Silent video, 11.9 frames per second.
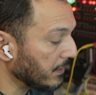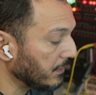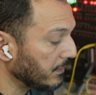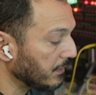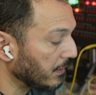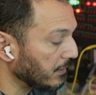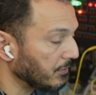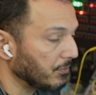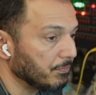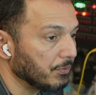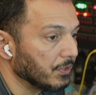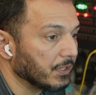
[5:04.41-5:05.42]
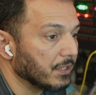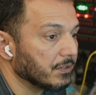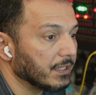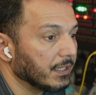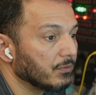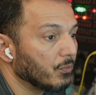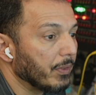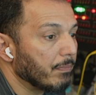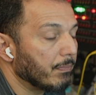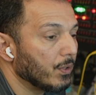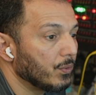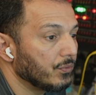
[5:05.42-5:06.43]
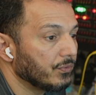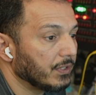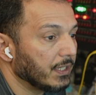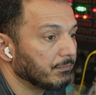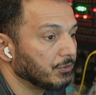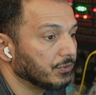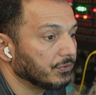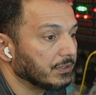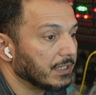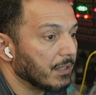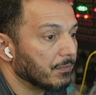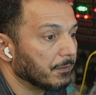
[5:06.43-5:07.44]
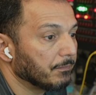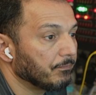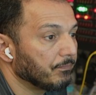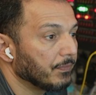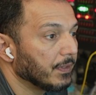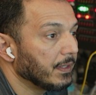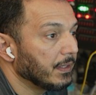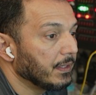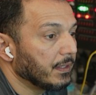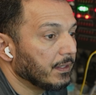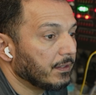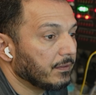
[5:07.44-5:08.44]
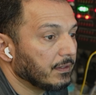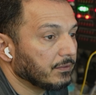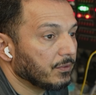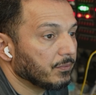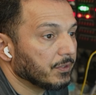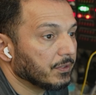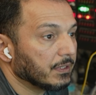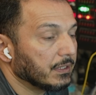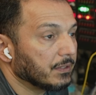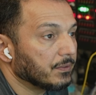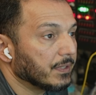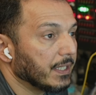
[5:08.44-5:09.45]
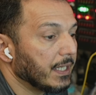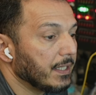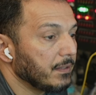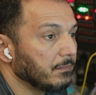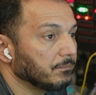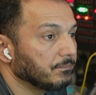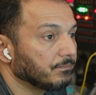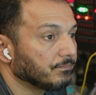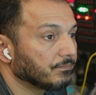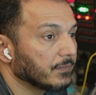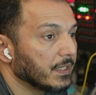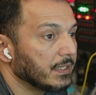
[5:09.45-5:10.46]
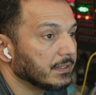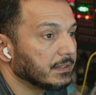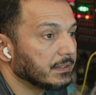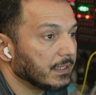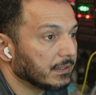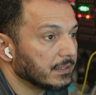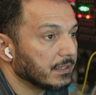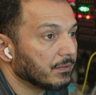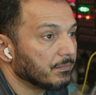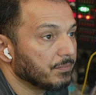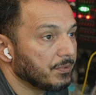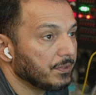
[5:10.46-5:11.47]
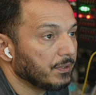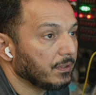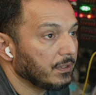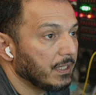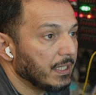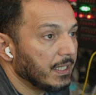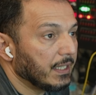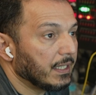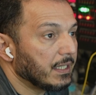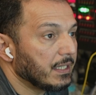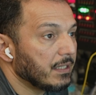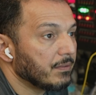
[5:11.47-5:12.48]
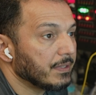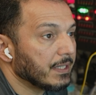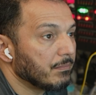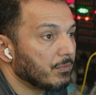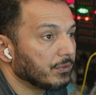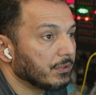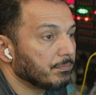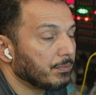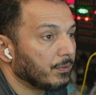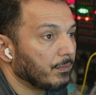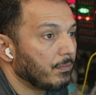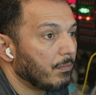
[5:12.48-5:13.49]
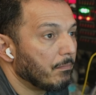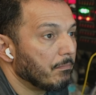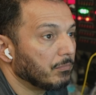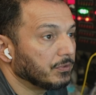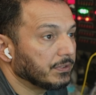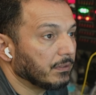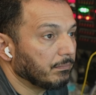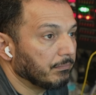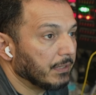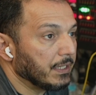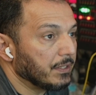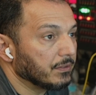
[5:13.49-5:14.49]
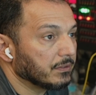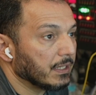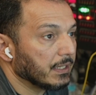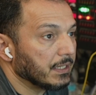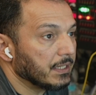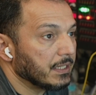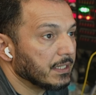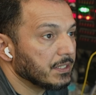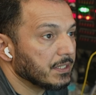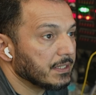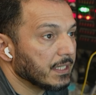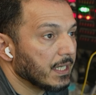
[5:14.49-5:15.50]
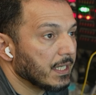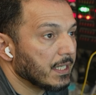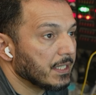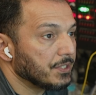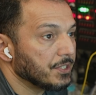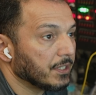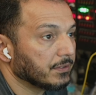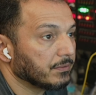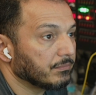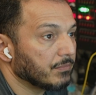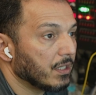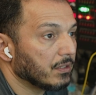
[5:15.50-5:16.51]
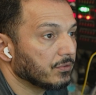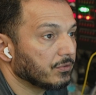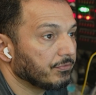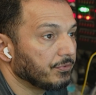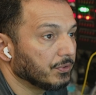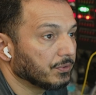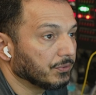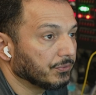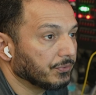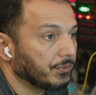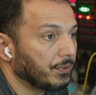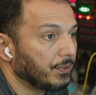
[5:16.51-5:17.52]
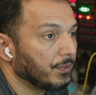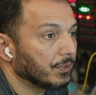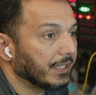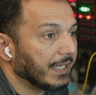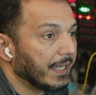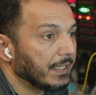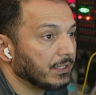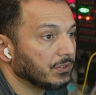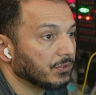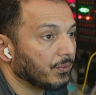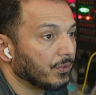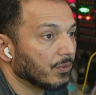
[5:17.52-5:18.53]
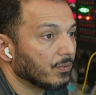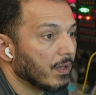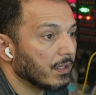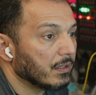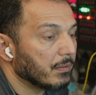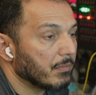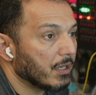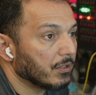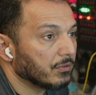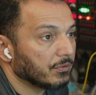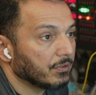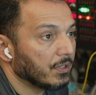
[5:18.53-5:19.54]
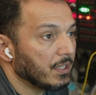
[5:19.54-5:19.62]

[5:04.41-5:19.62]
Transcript: So this computer can connect with both, and I'm using that one. All right, so we're going to click OK. is detecting the computer. And then here we got multiple sub menus like engine data, injector monitor, fuel control, gauge, oil quality monitor.